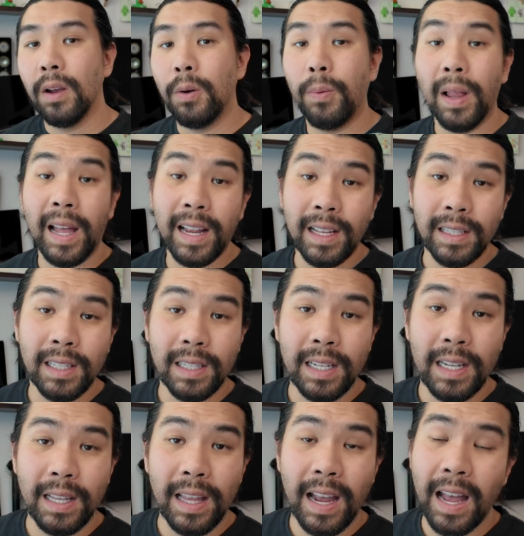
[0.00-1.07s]
While I can
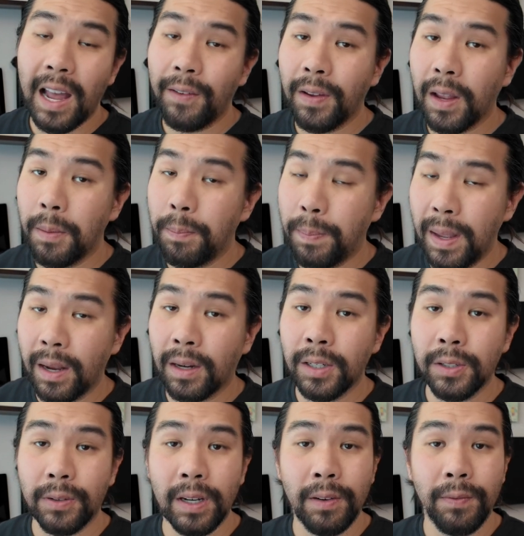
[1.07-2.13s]
see that having a bigger
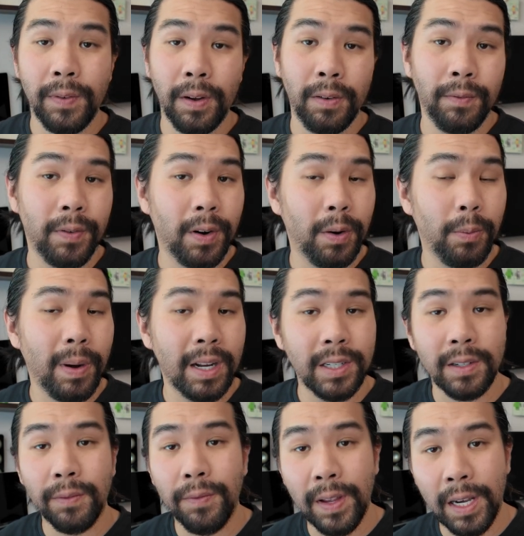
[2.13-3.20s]
screen phone for
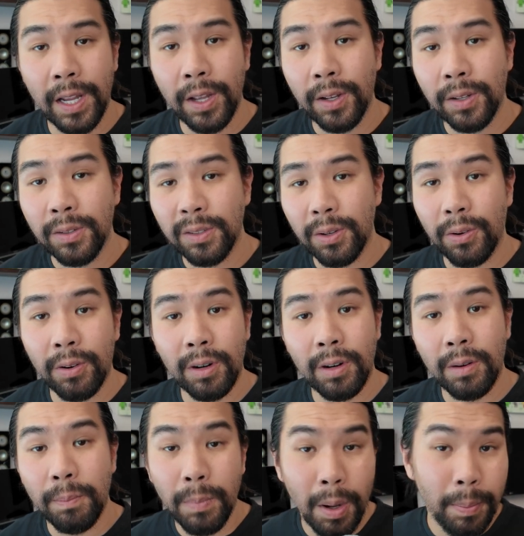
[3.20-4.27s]
watching videos
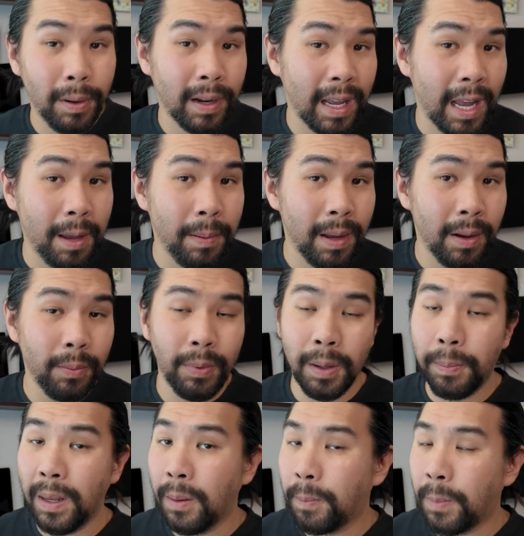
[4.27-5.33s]
or mobile gaming would be